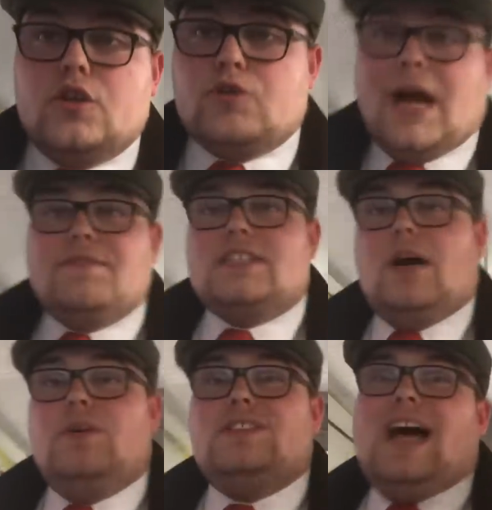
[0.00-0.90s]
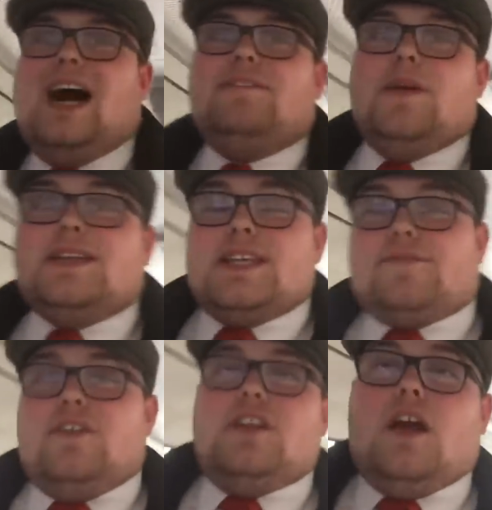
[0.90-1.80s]
Driver's hours are very
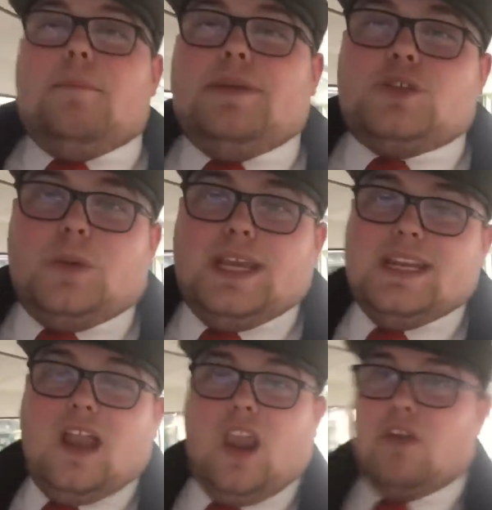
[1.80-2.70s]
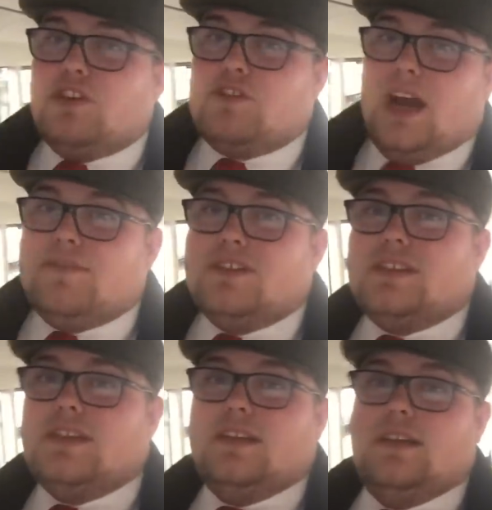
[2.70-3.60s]
different between lorry
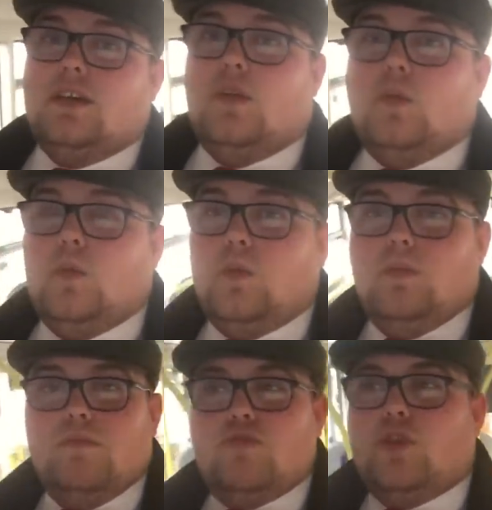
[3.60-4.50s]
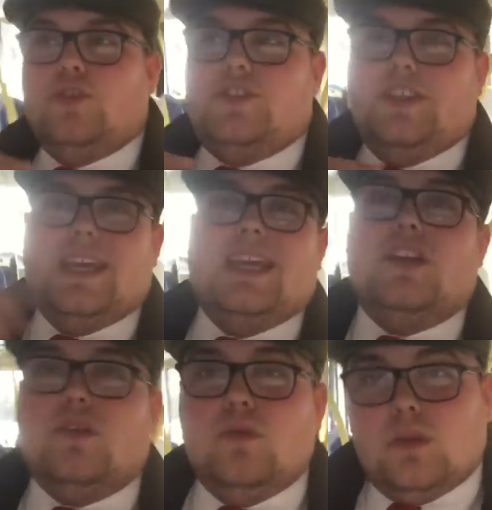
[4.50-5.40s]
drivers who run to the
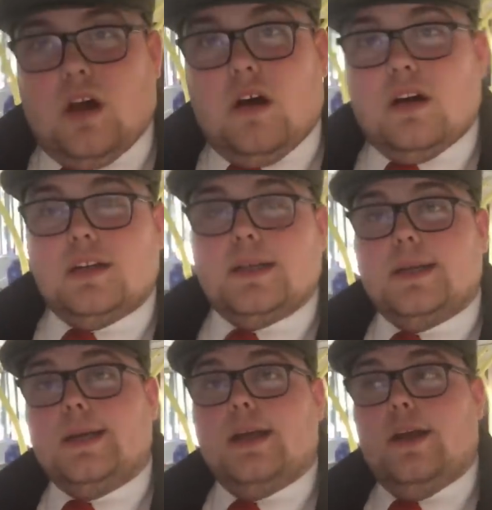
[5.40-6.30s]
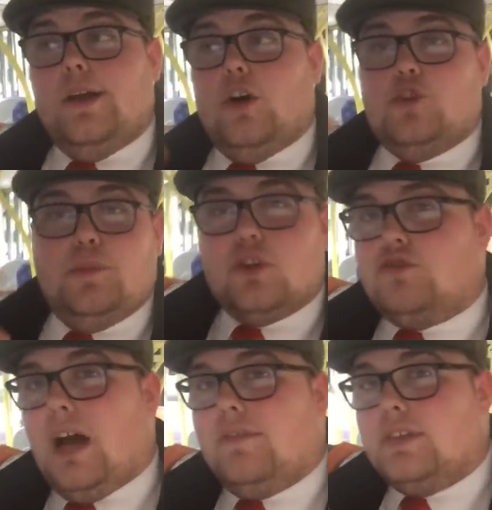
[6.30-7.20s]
EU law and us bus
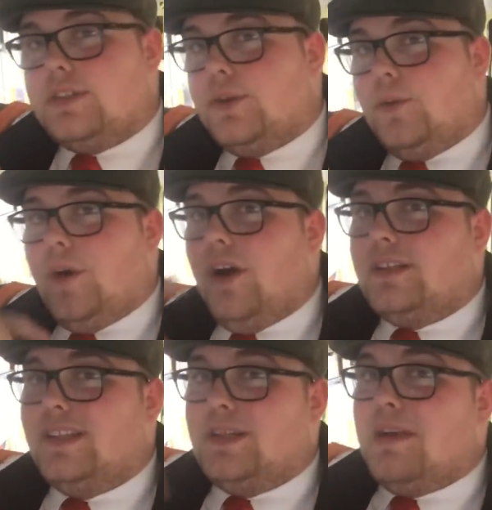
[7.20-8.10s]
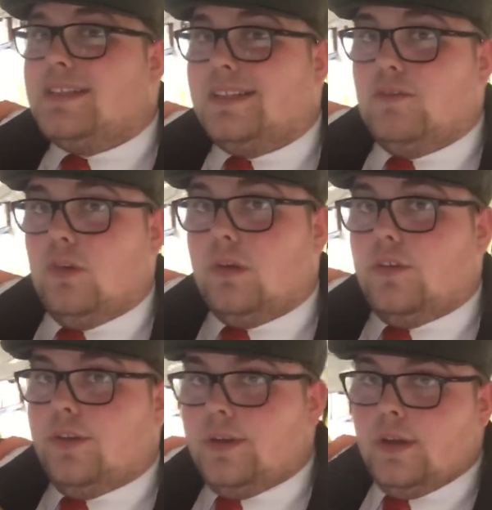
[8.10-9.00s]
drivers who work to the domestic
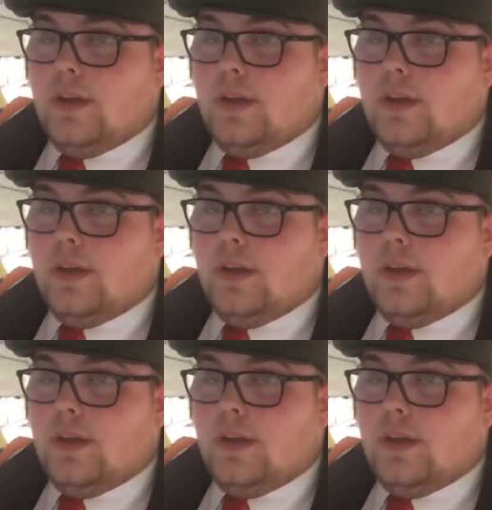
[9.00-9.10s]
rules.